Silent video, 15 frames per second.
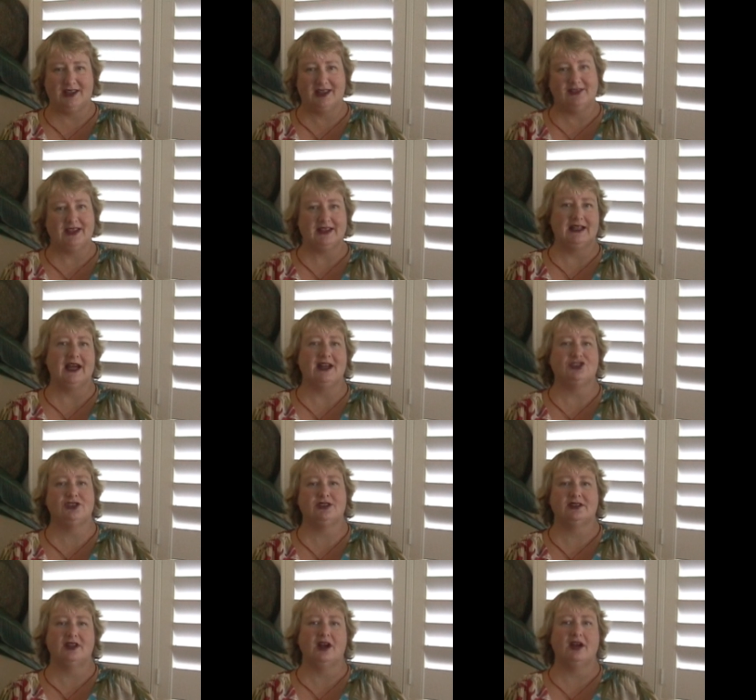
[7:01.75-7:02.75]
again, that
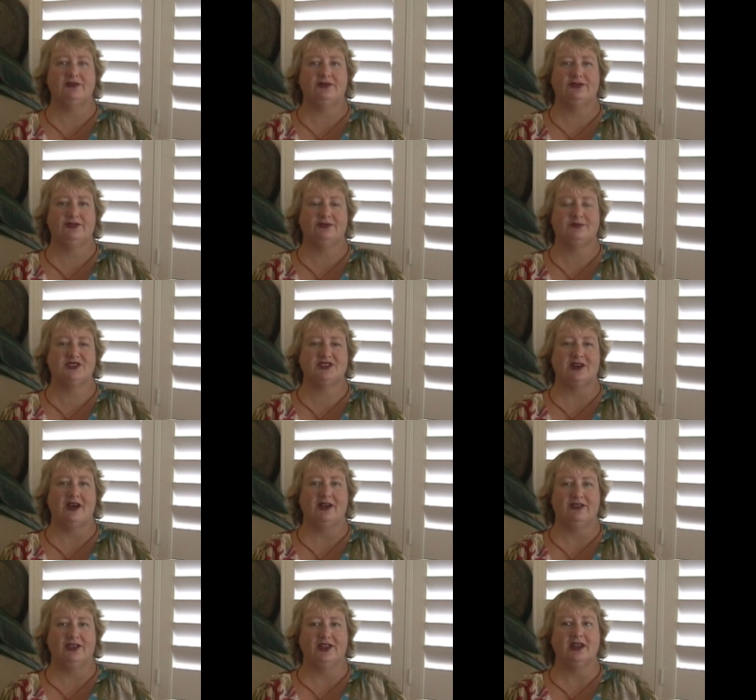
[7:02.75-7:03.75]
larger-than-life
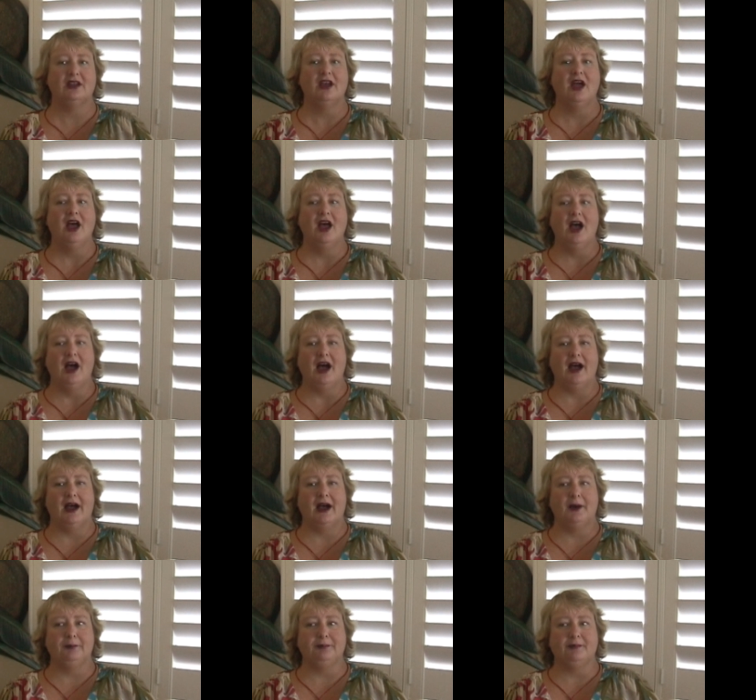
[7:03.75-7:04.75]
style thing.
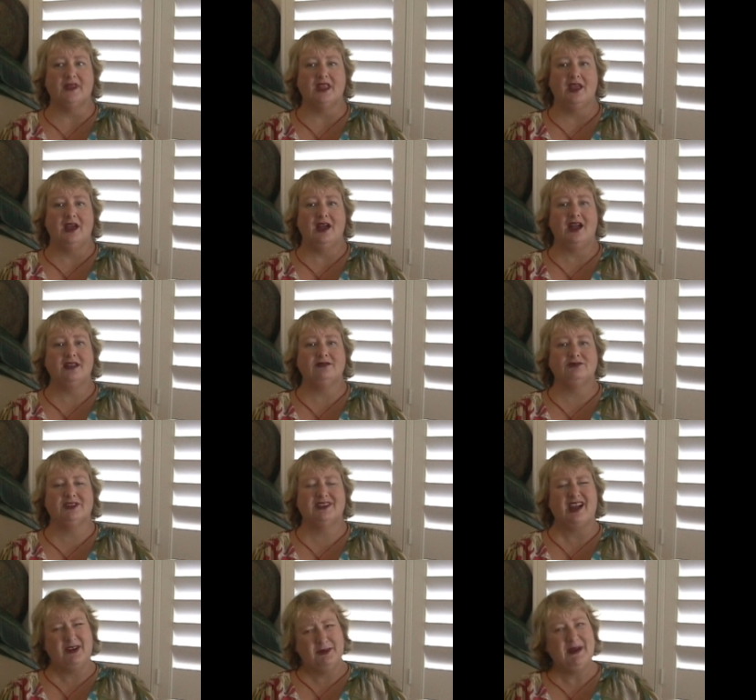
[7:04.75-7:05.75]
And
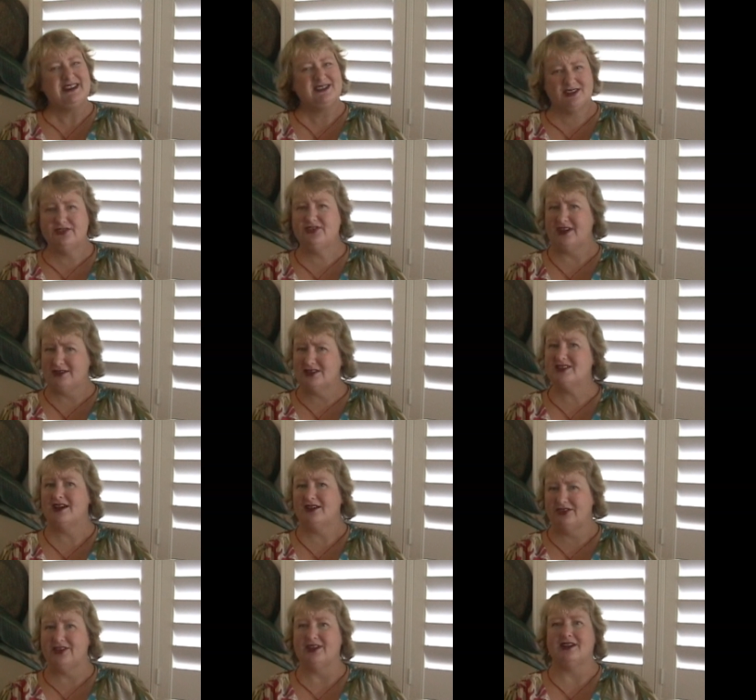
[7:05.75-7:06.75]
going back to the fairy
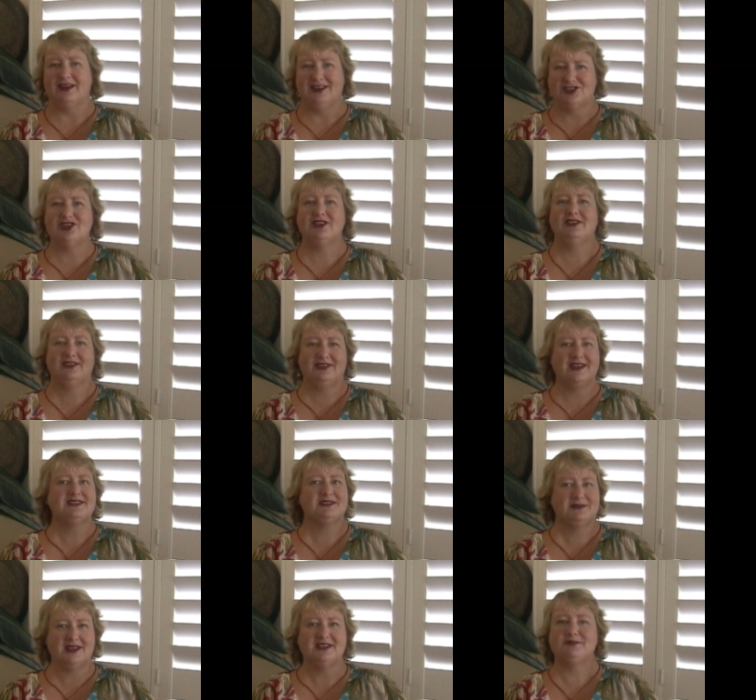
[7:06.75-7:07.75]
tale thing, I actually think
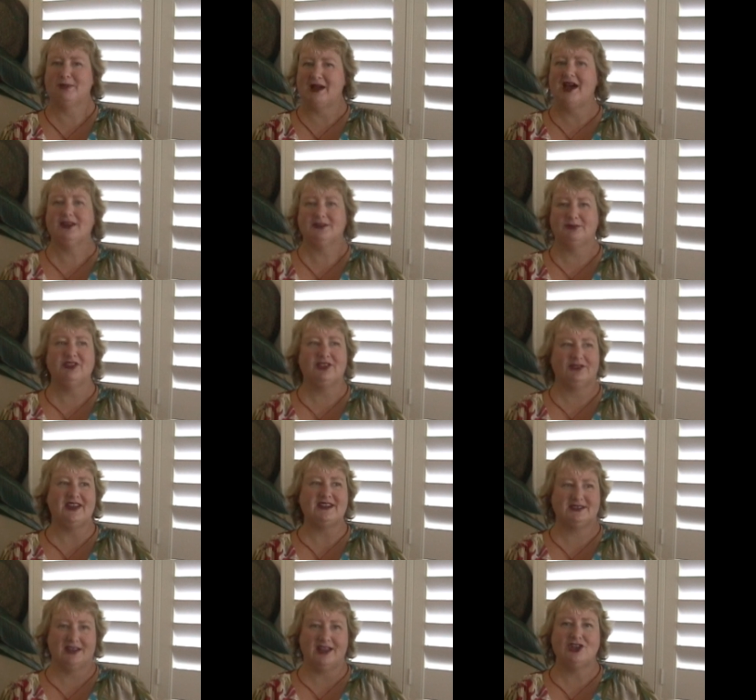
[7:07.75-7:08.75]
that's part of the
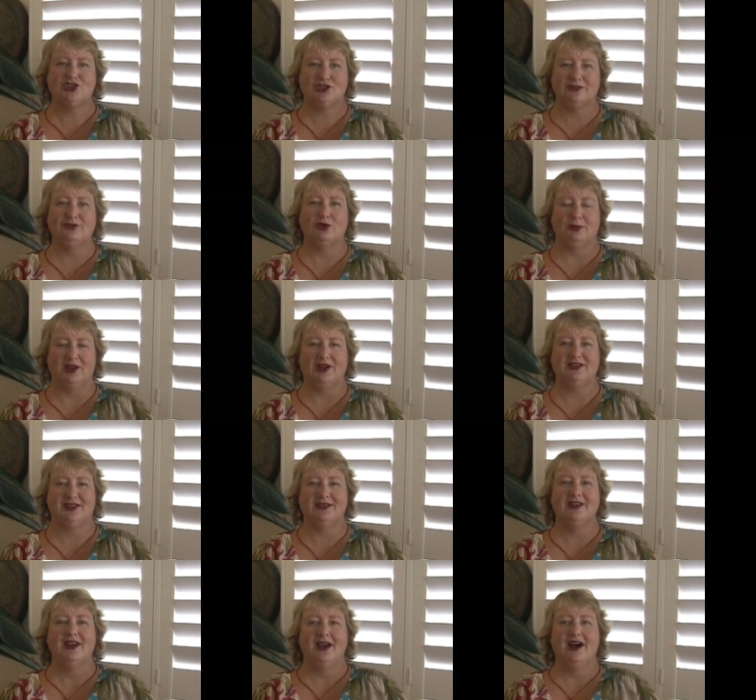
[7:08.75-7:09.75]
fascination for me. I
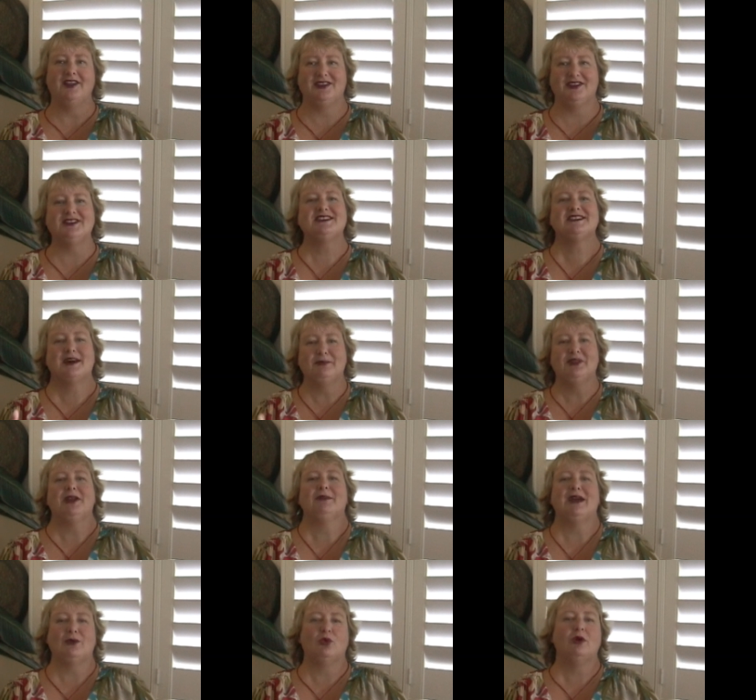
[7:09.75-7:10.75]
think there's something
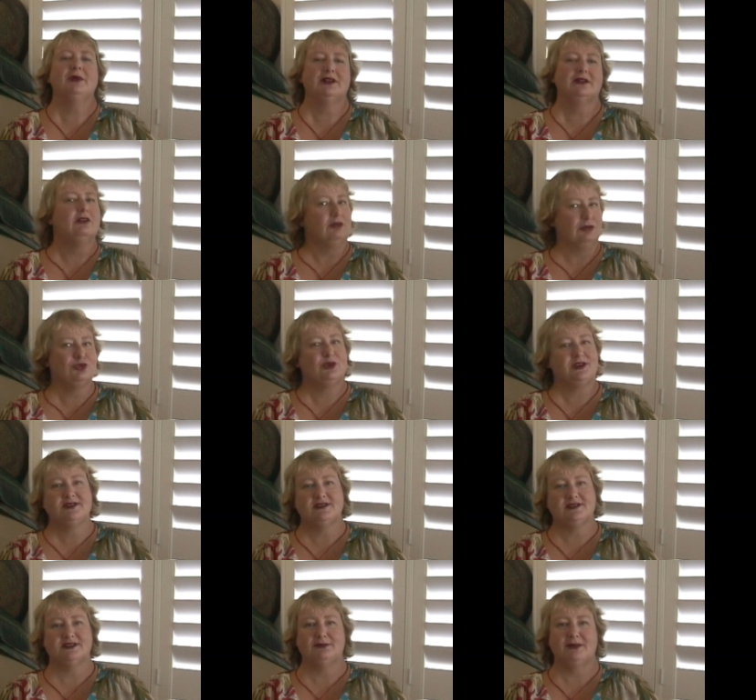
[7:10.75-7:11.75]
about women in long
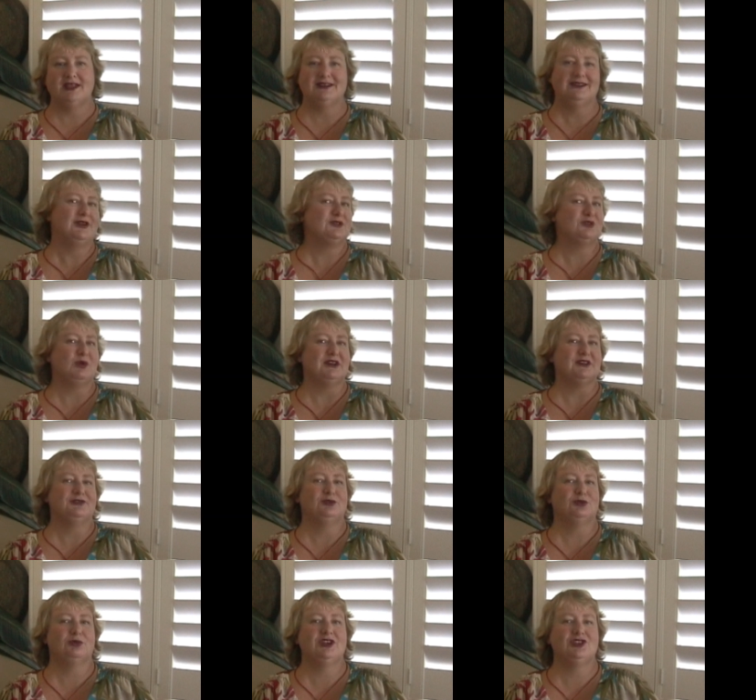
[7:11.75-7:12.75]
dresses and men in those
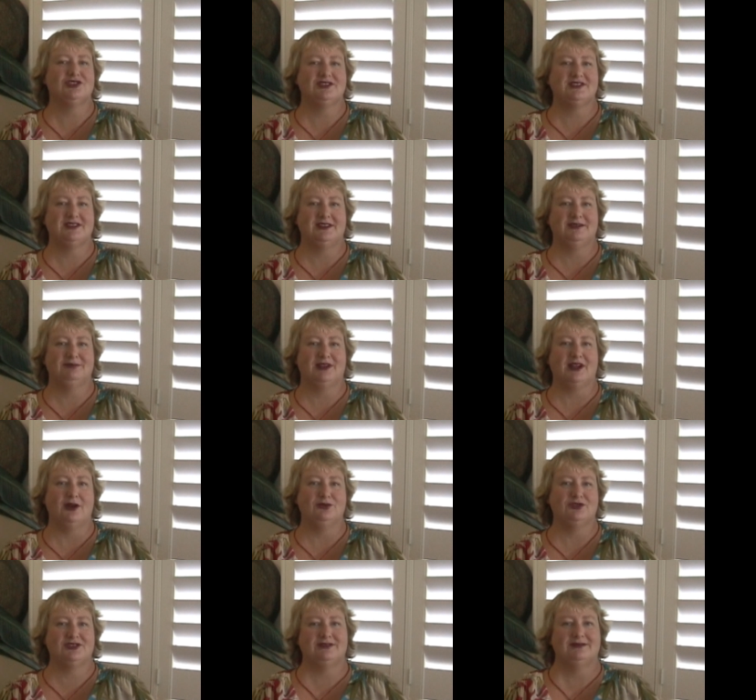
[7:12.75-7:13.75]
wonderful Regency
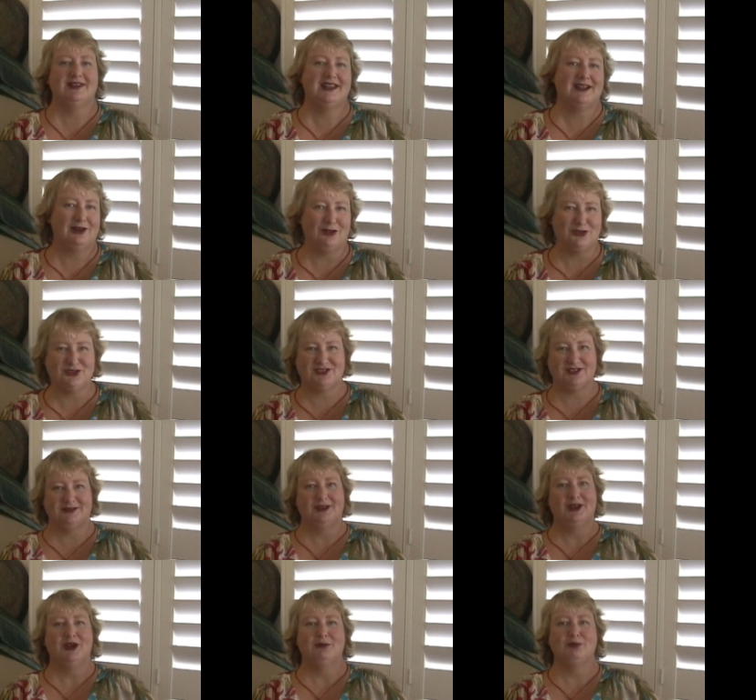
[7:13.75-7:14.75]
coats and neckcloths and
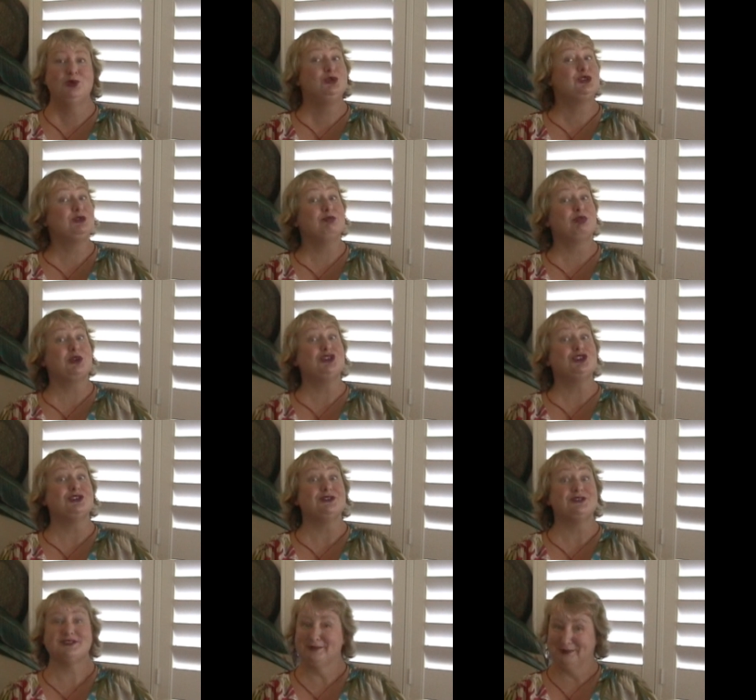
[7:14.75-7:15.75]
boots and
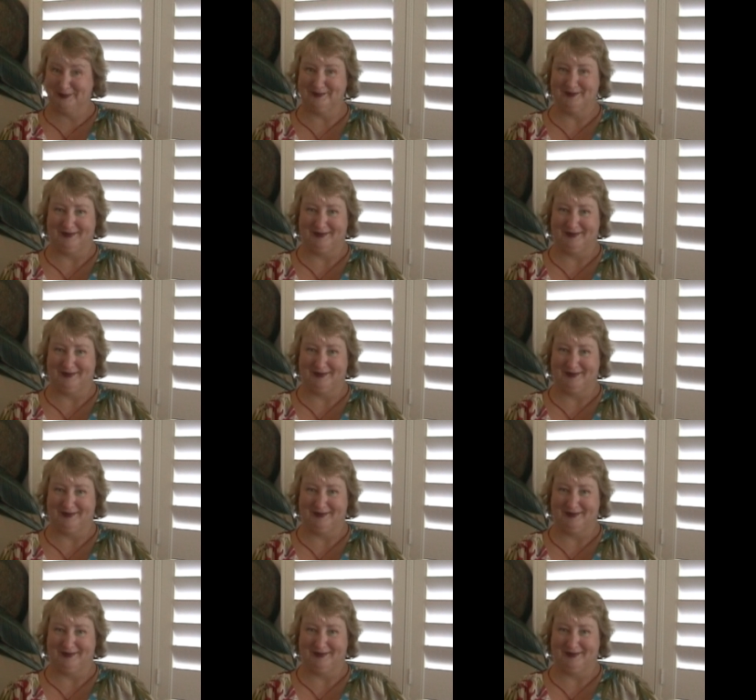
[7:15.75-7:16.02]
breeches.